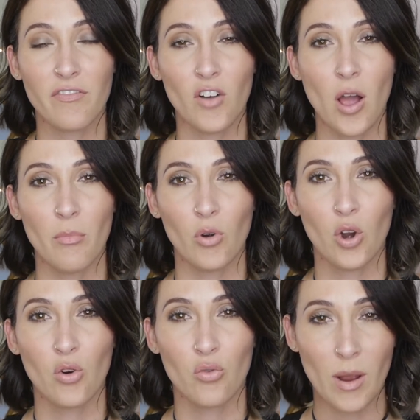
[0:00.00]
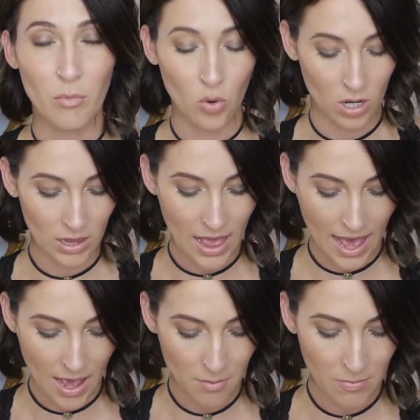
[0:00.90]
from Cremor
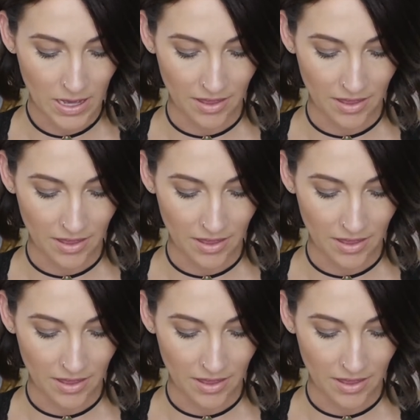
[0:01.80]
Lab.